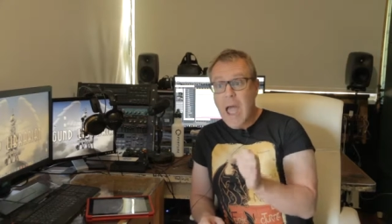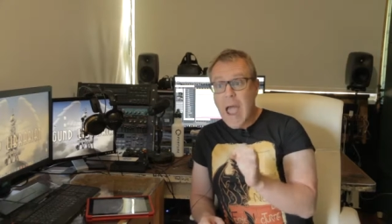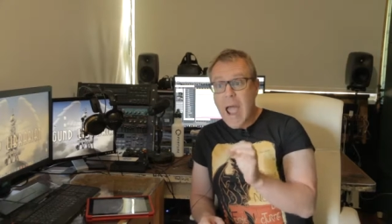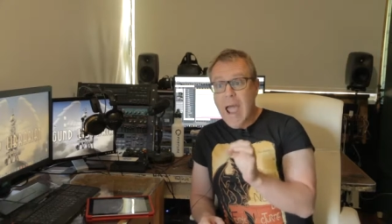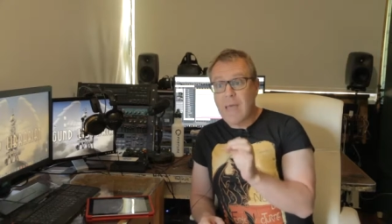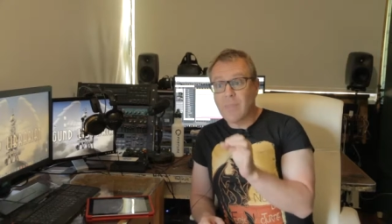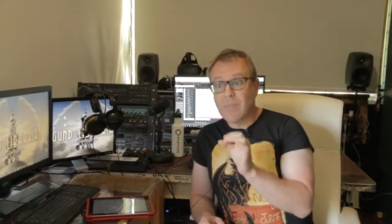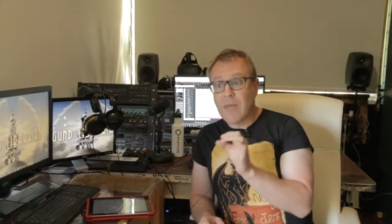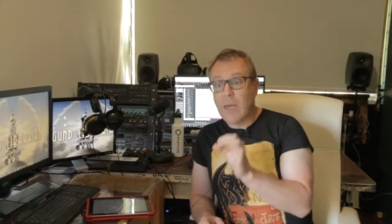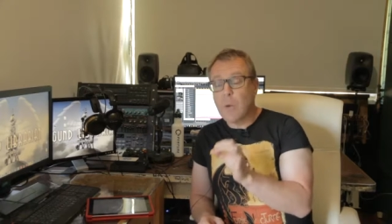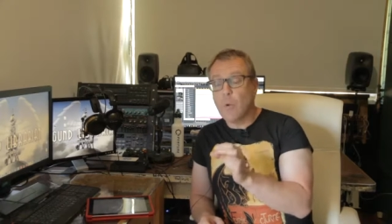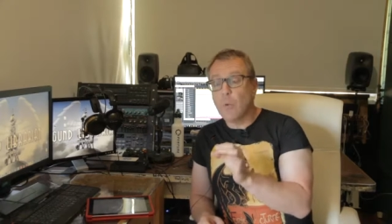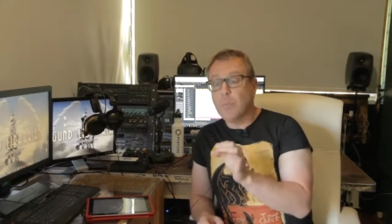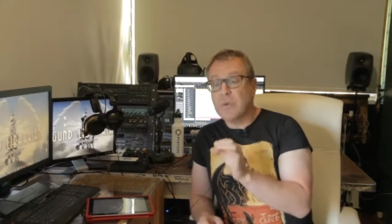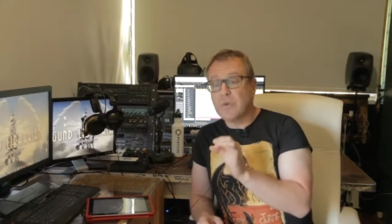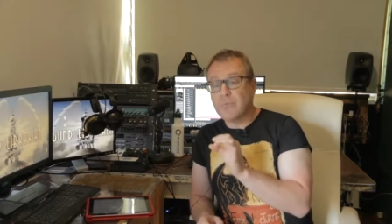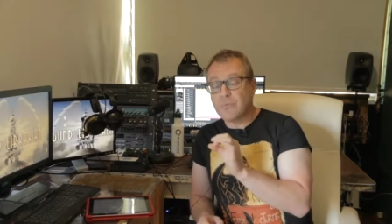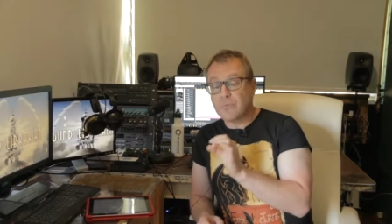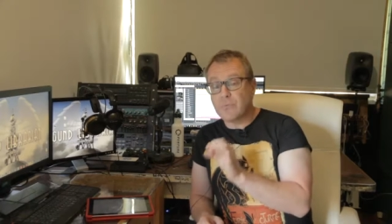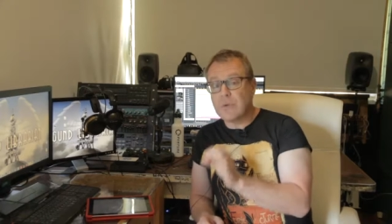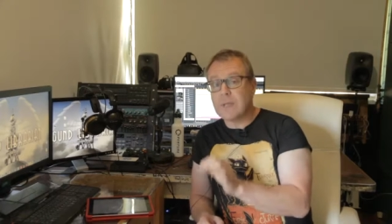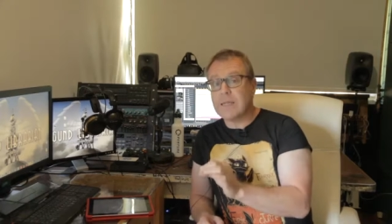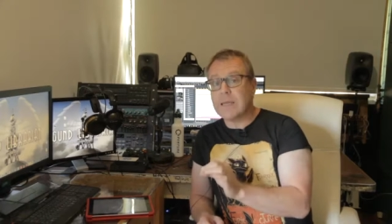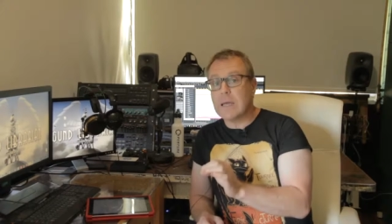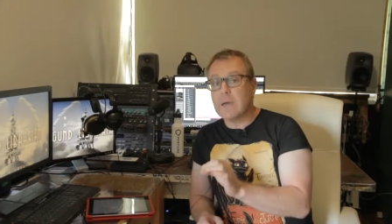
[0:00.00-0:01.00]
and they will be
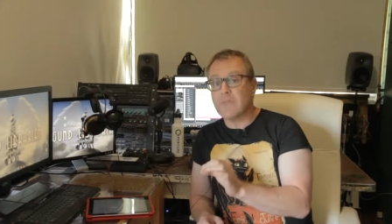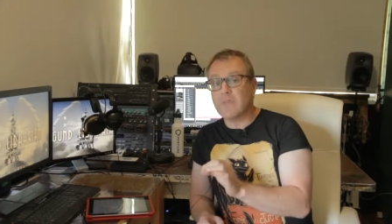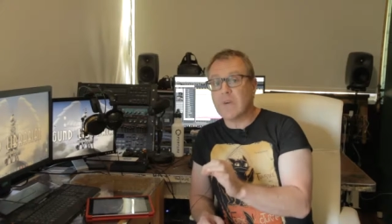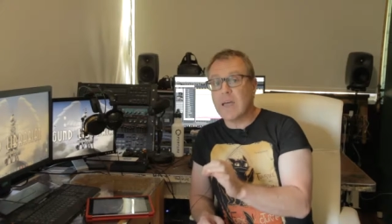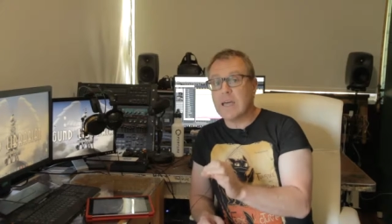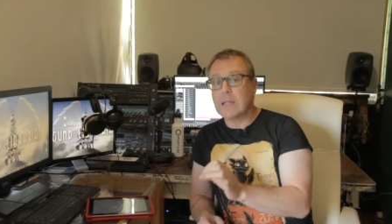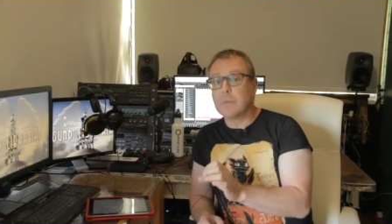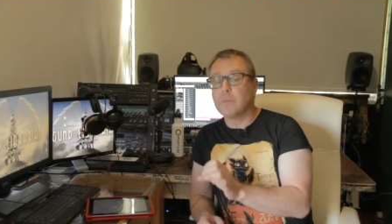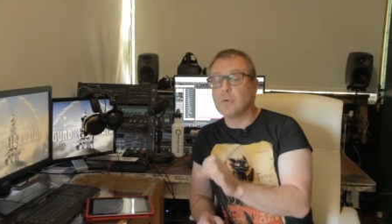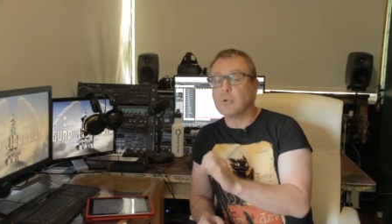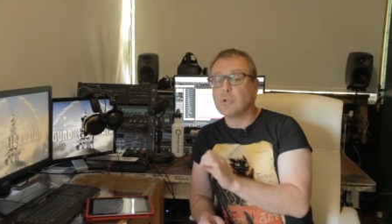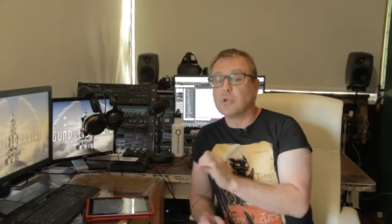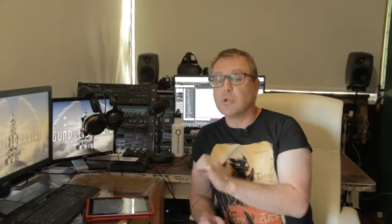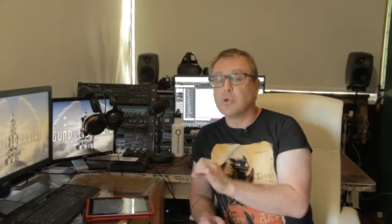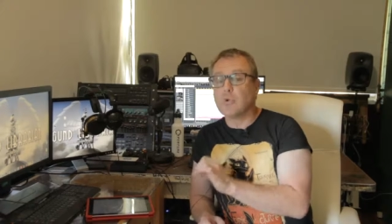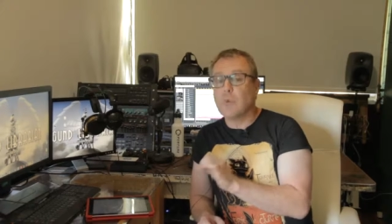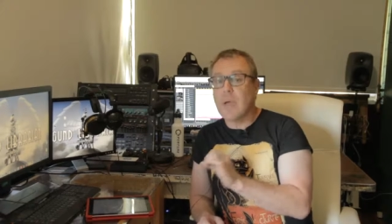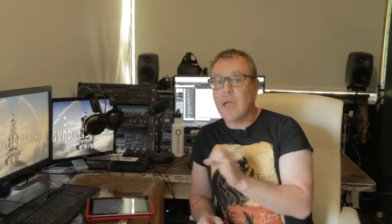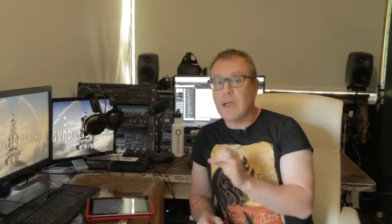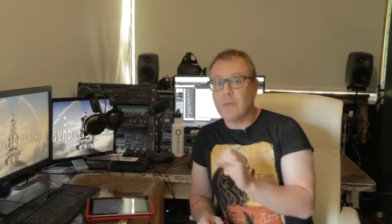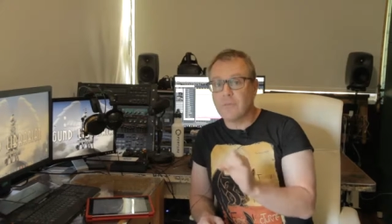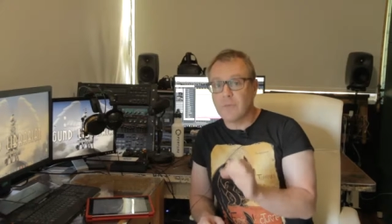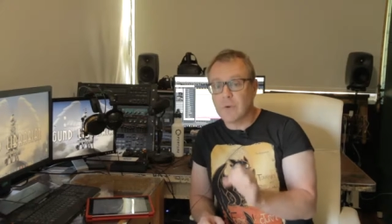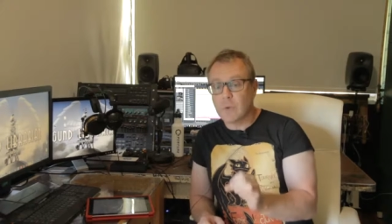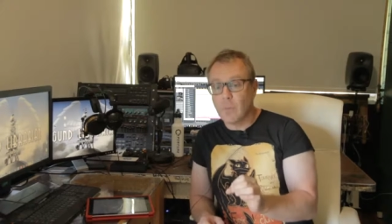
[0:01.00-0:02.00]
freely available to
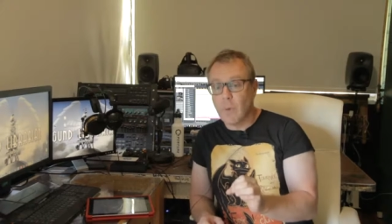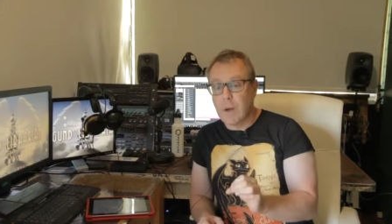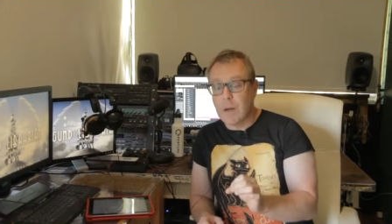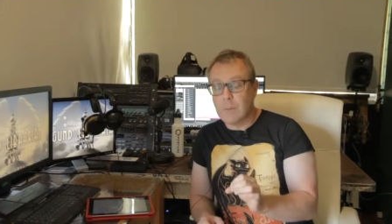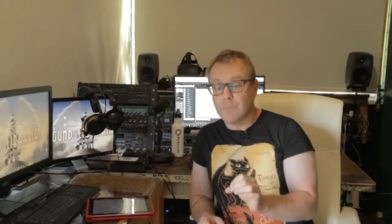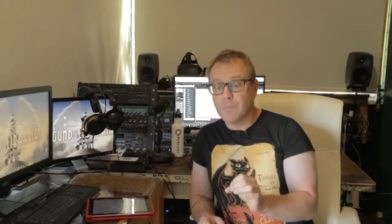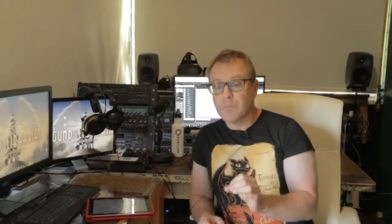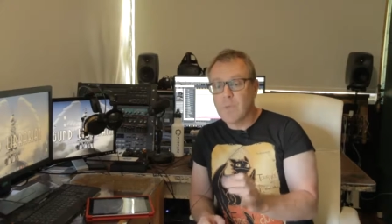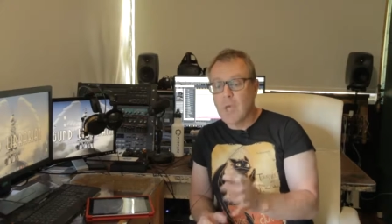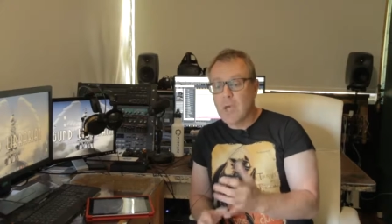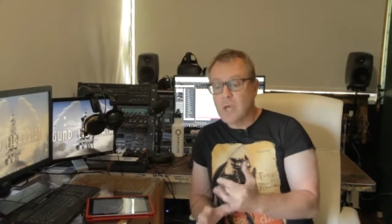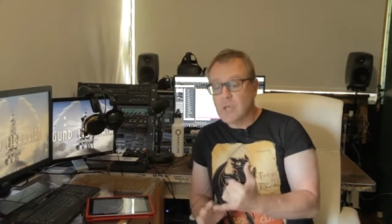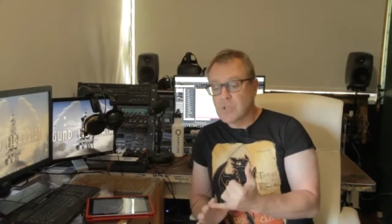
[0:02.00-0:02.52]
everyone.